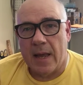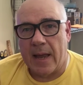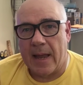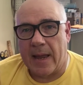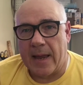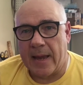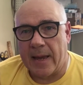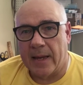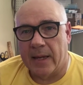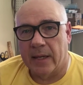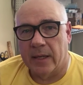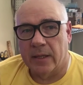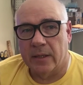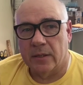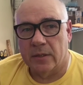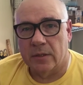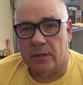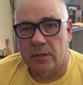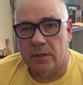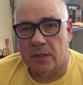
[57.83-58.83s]

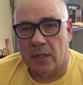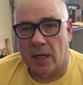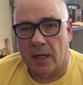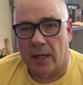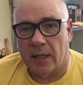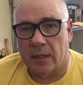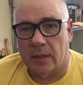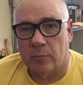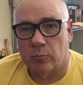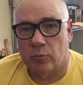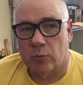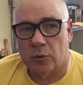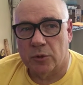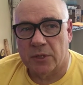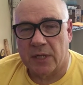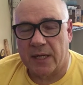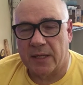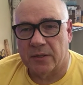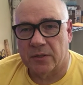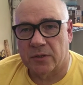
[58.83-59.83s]
and
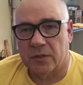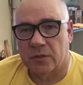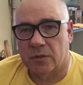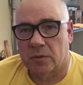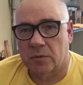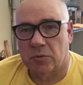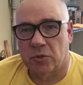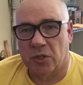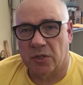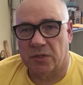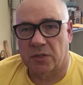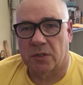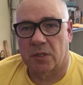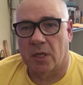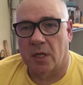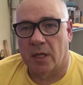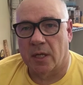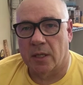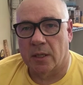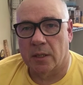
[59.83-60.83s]
takes just
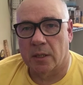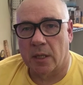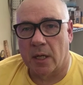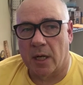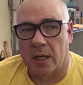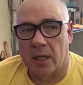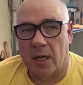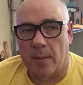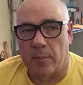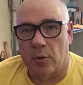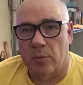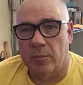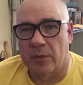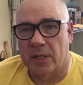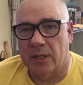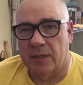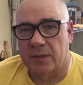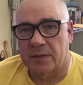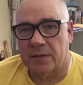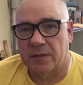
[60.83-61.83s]
a couple
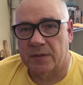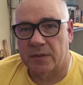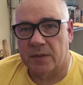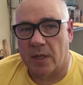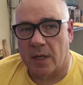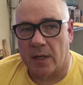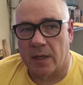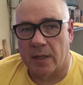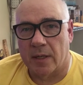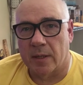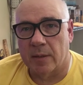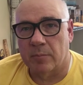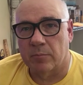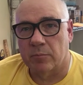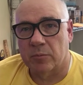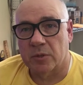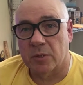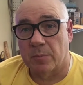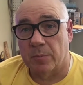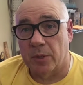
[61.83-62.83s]
minutes
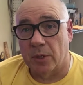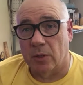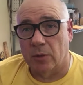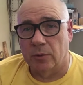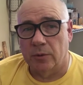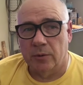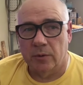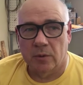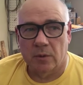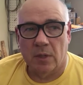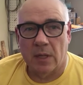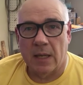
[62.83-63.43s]
to build,